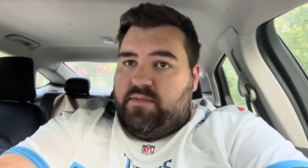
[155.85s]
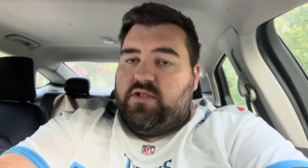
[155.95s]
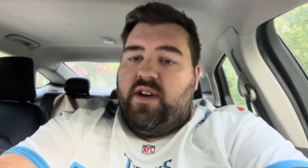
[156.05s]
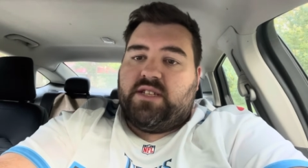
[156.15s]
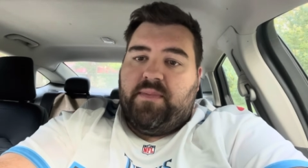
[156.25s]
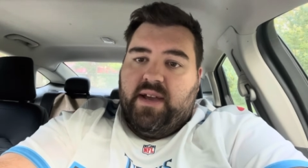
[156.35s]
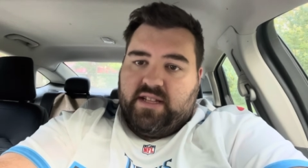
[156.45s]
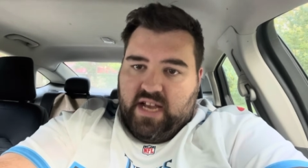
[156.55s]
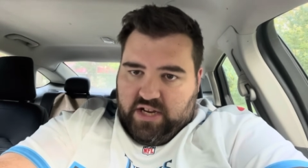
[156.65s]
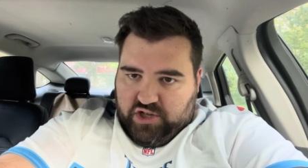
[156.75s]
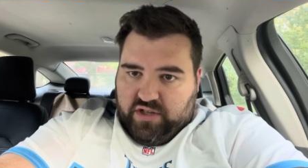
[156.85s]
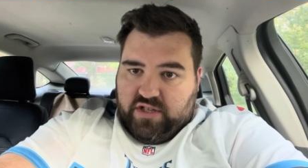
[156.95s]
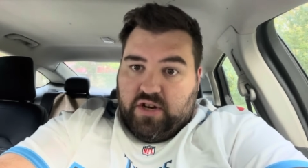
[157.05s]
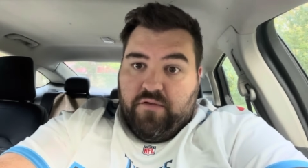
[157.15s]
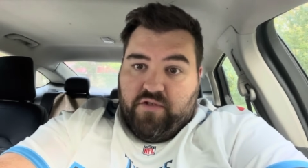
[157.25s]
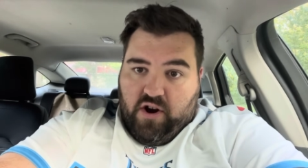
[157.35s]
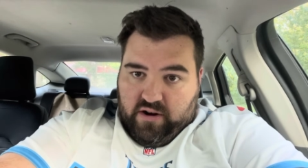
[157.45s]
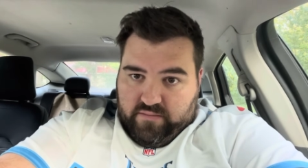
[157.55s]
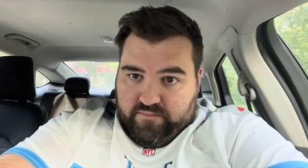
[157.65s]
to expectations so far.